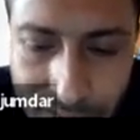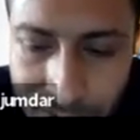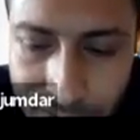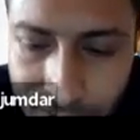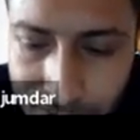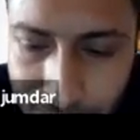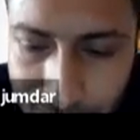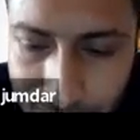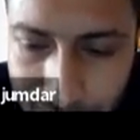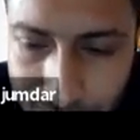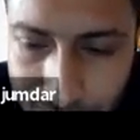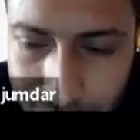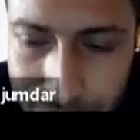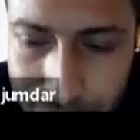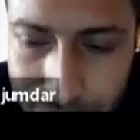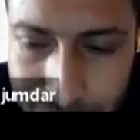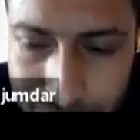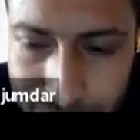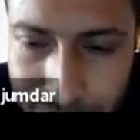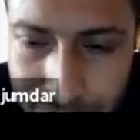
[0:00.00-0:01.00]

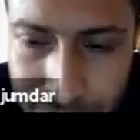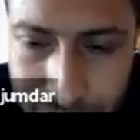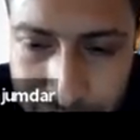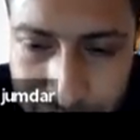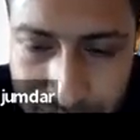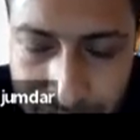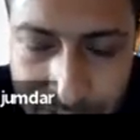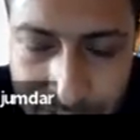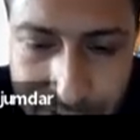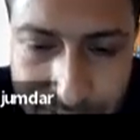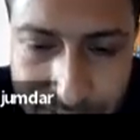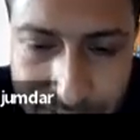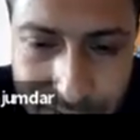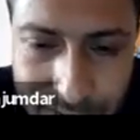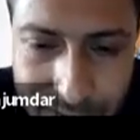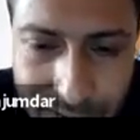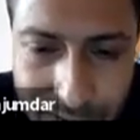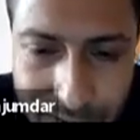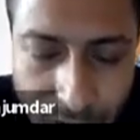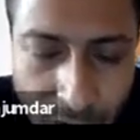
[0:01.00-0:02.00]
They are
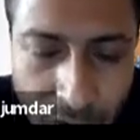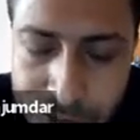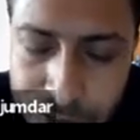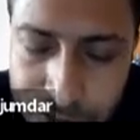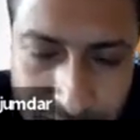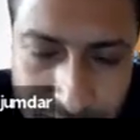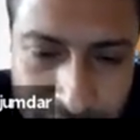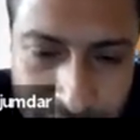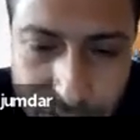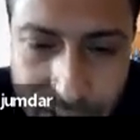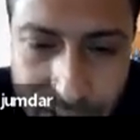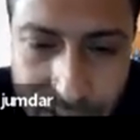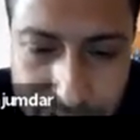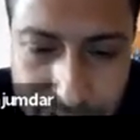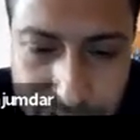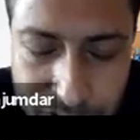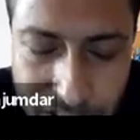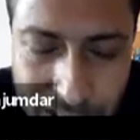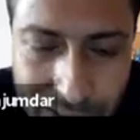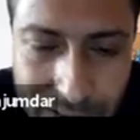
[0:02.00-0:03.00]
also, these will
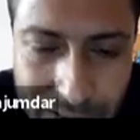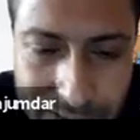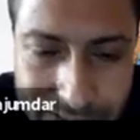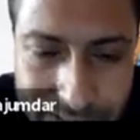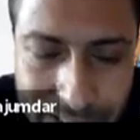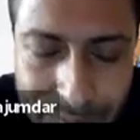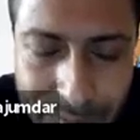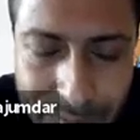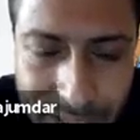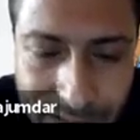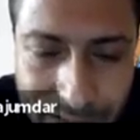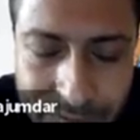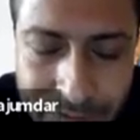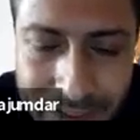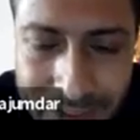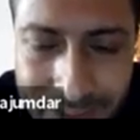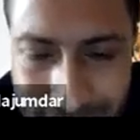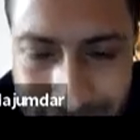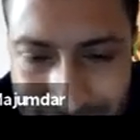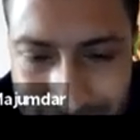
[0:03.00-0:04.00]
actually seem like
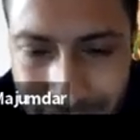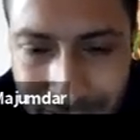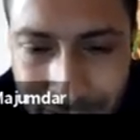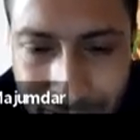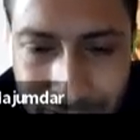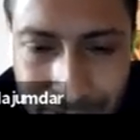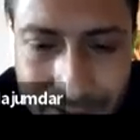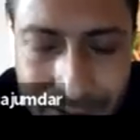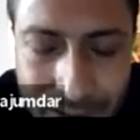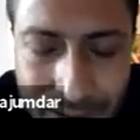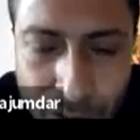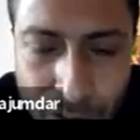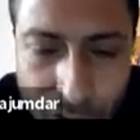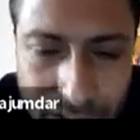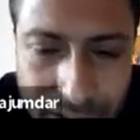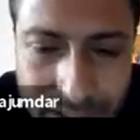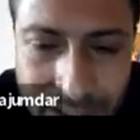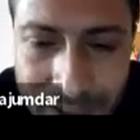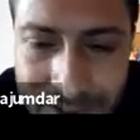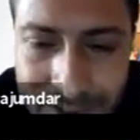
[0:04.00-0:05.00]
very easy and you
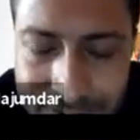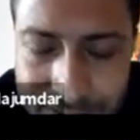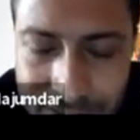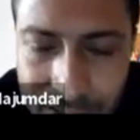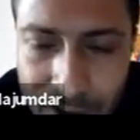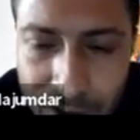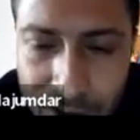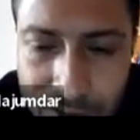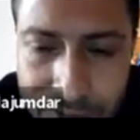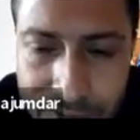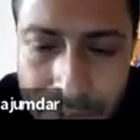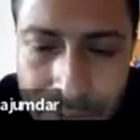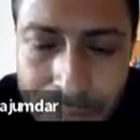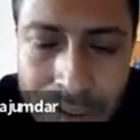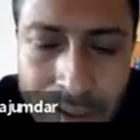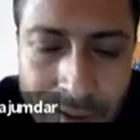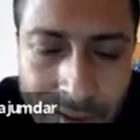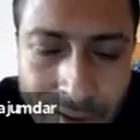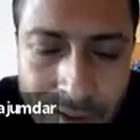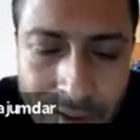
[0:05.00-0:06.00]
already understand a lot of them,
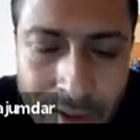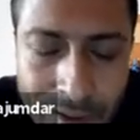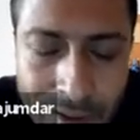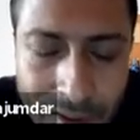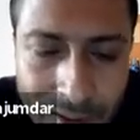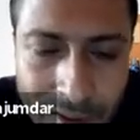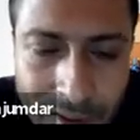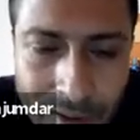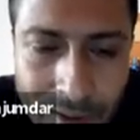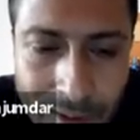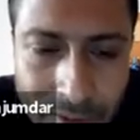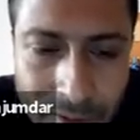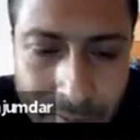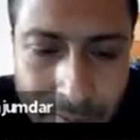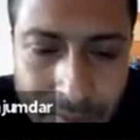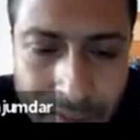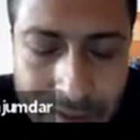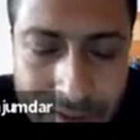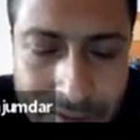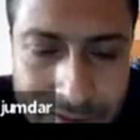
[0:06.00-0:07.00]

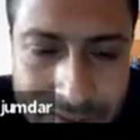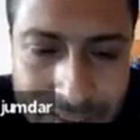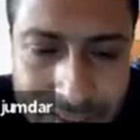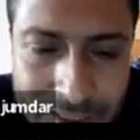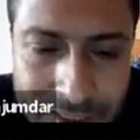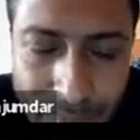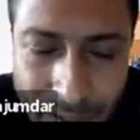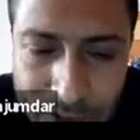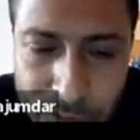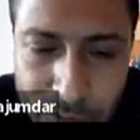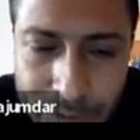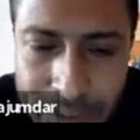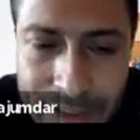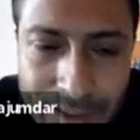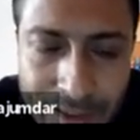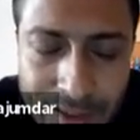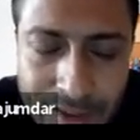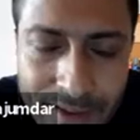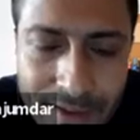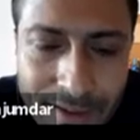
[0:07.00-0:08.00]
but just
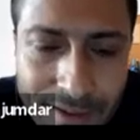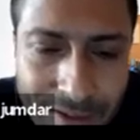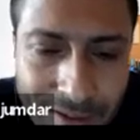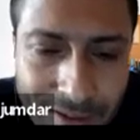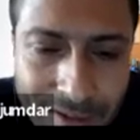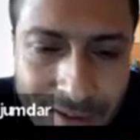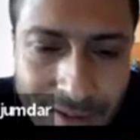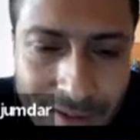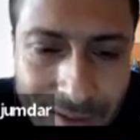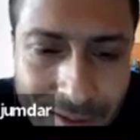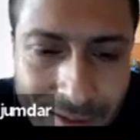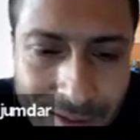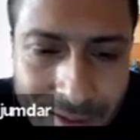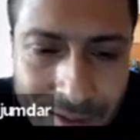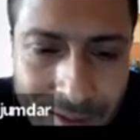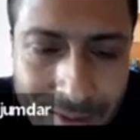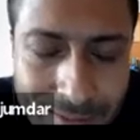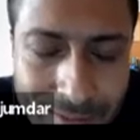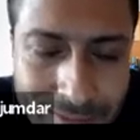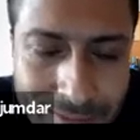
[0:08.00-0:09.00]
mathematical
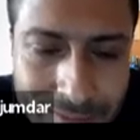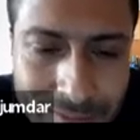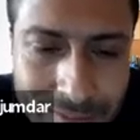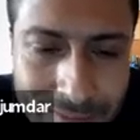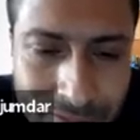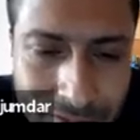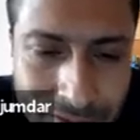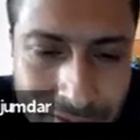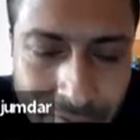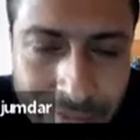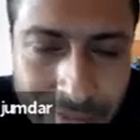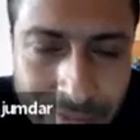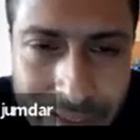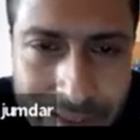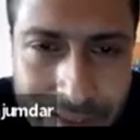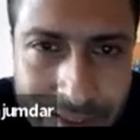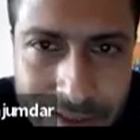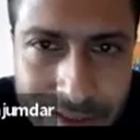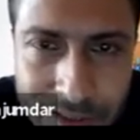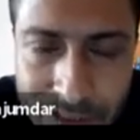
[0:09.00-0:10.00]
uh,
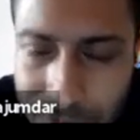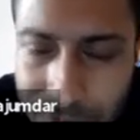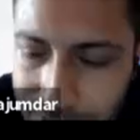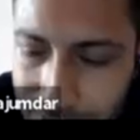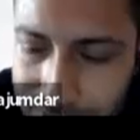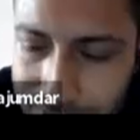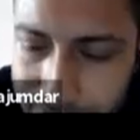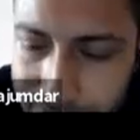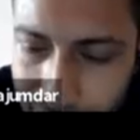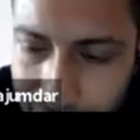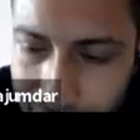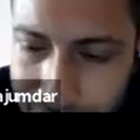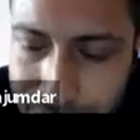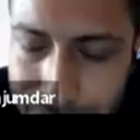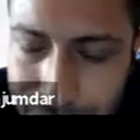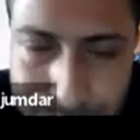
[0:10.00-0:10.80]
definitions of such things